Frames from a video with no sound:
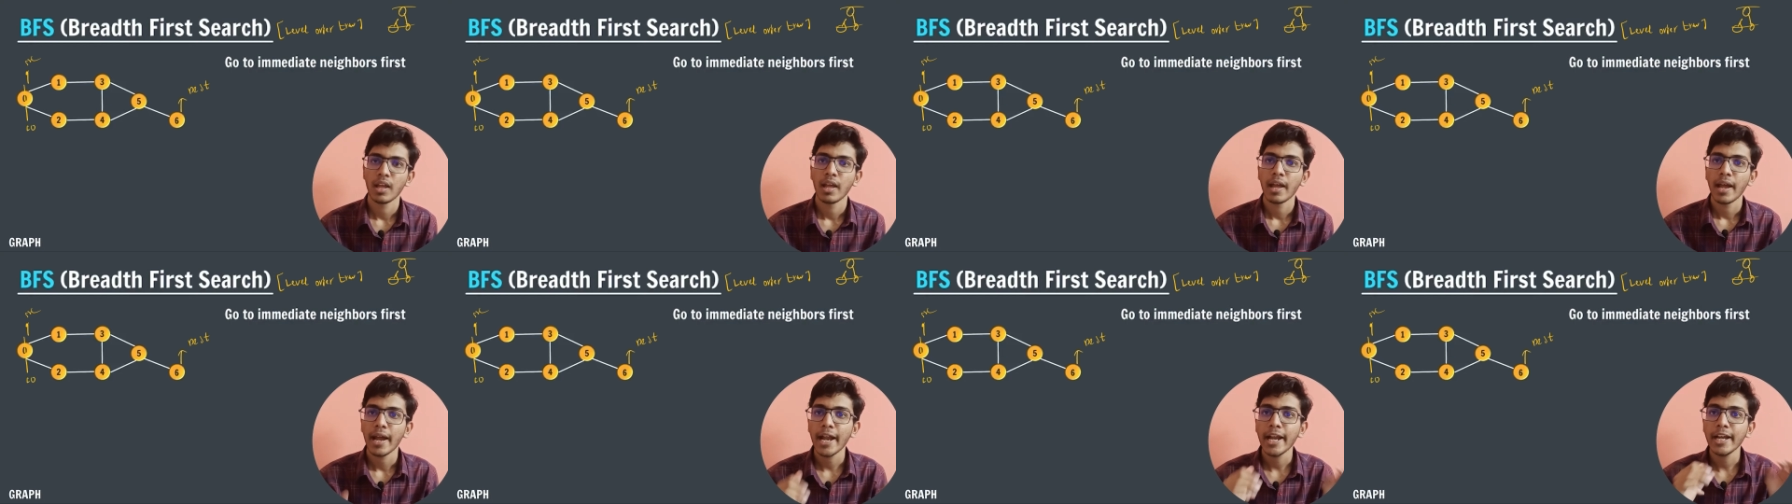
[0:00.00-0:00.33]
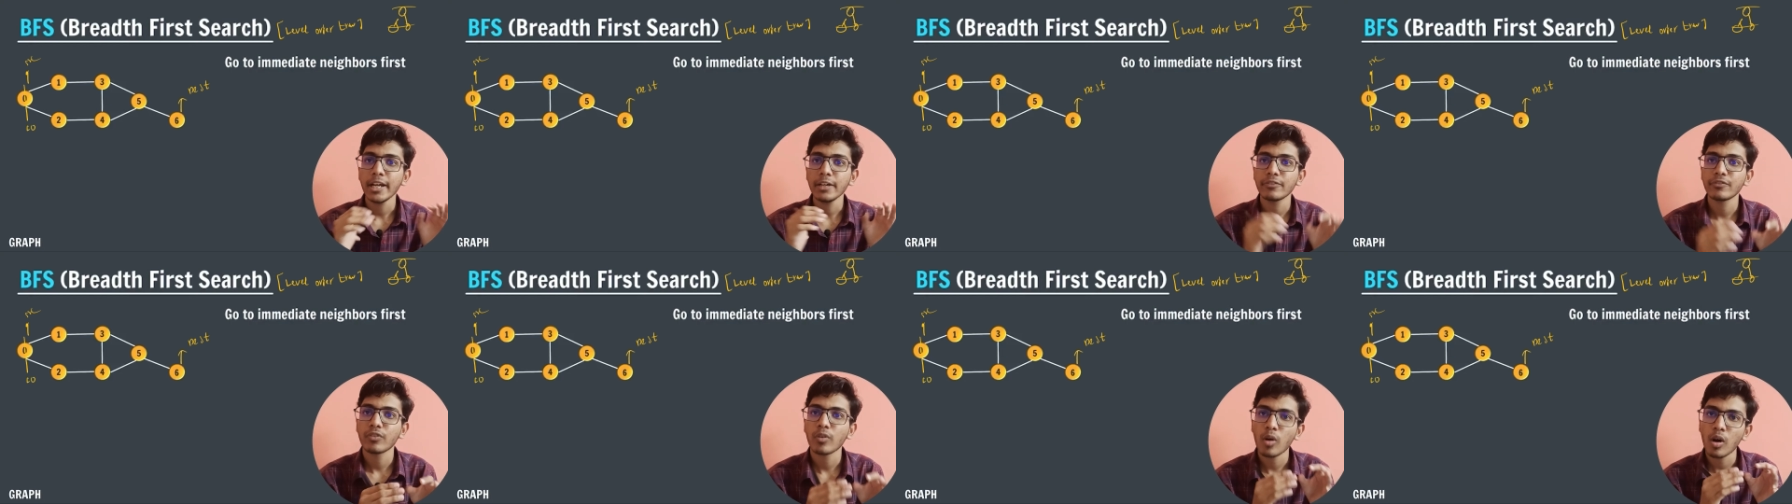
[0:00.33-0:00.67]

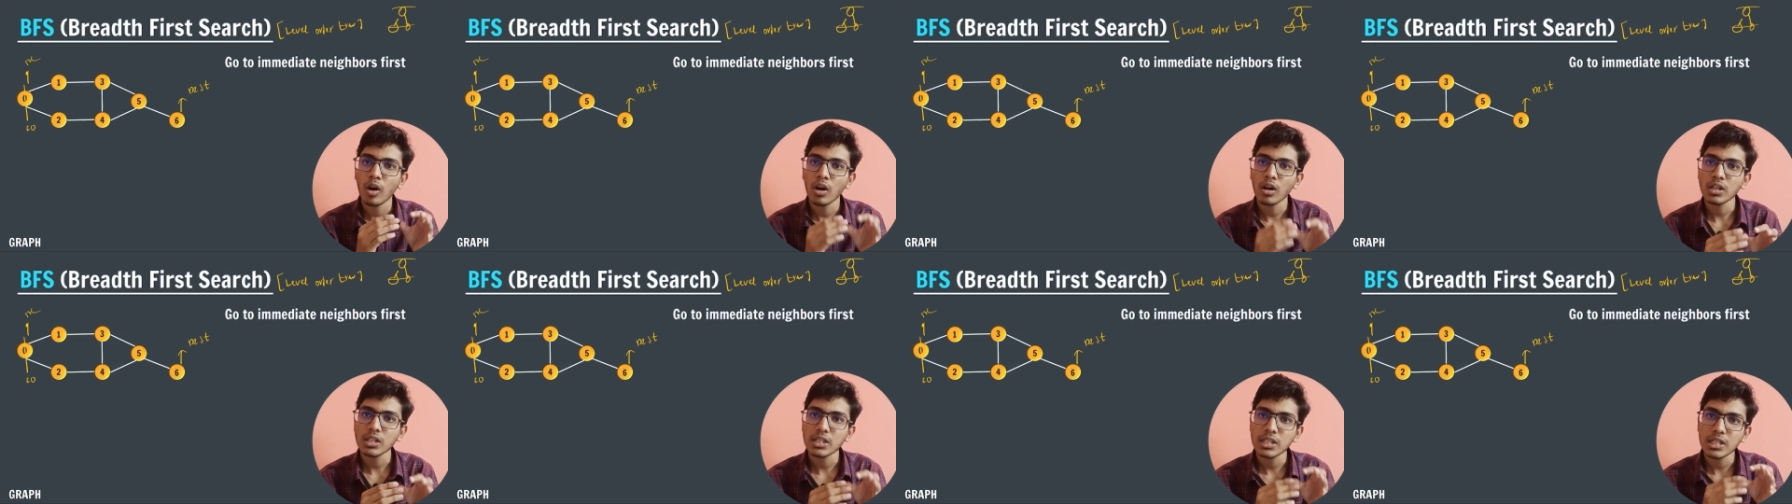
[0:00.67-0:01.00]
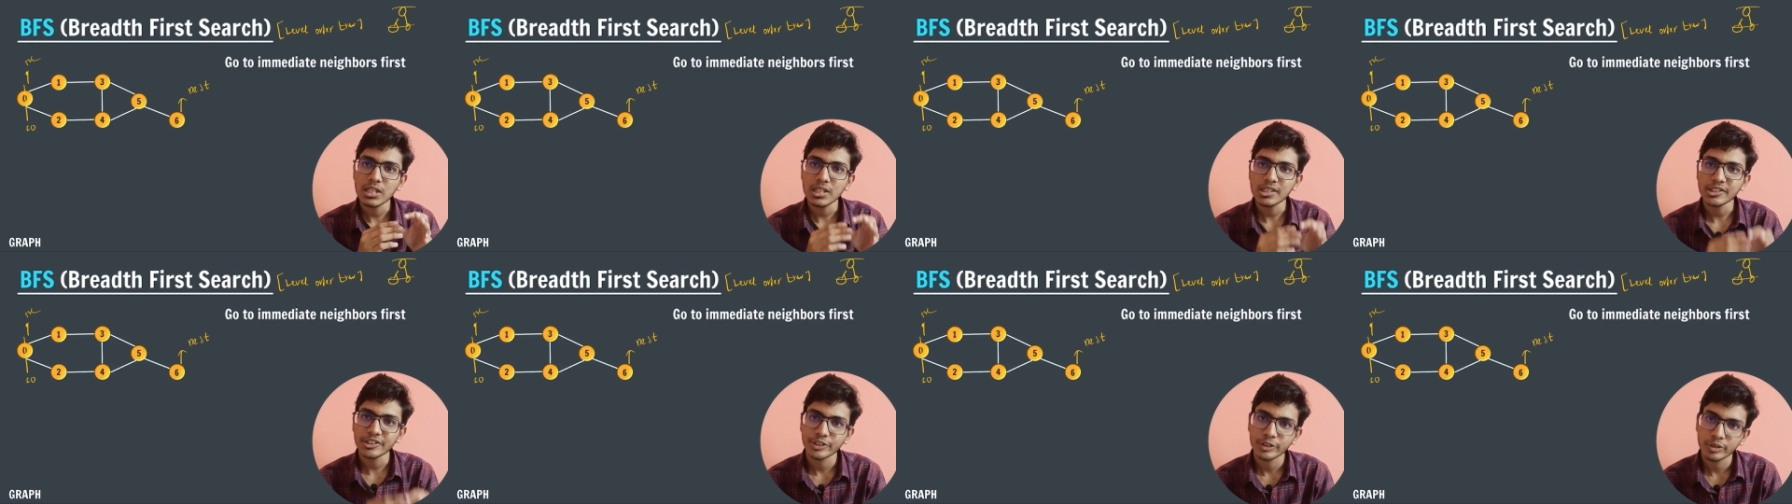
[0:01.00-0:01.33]
And for
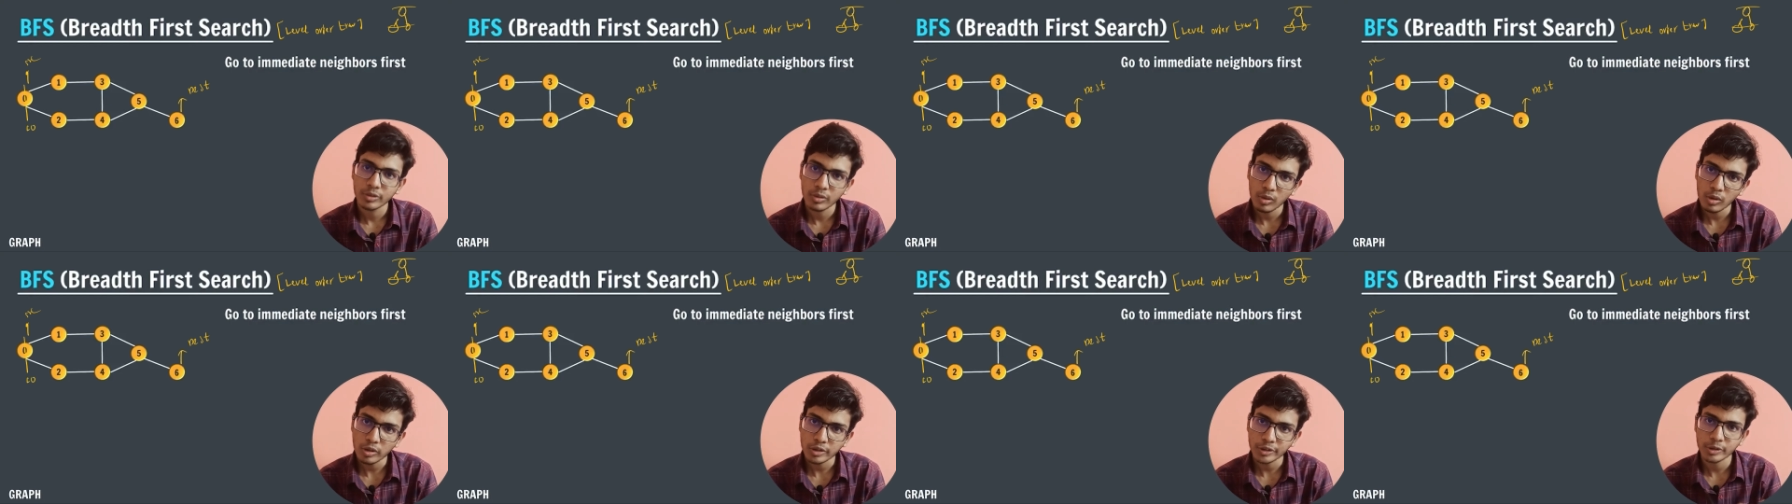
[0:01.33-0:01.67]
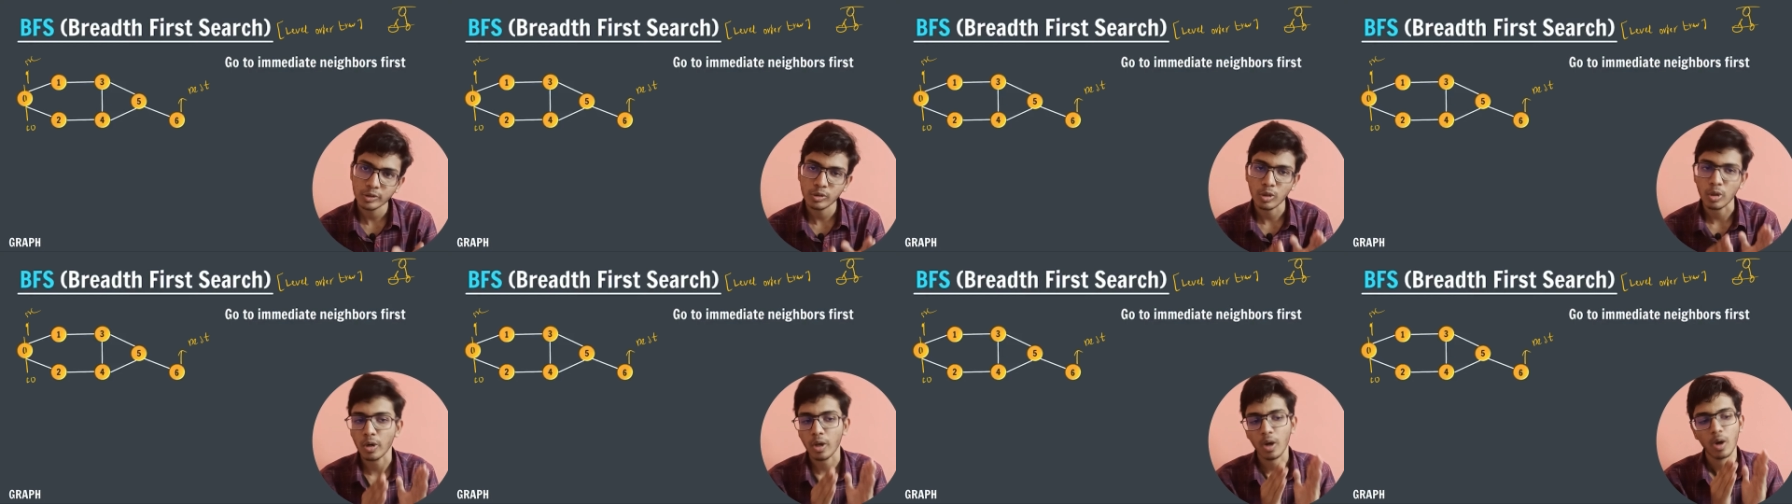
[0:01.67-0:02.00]
the source
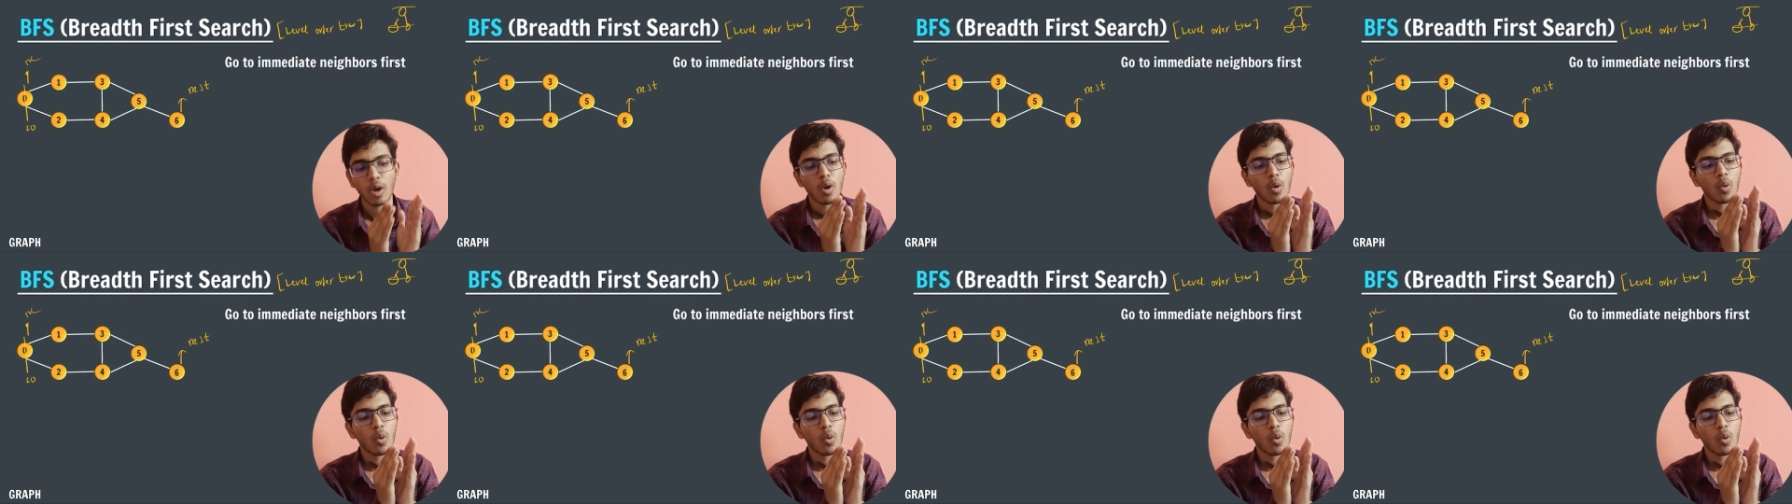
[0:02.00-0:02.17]
node,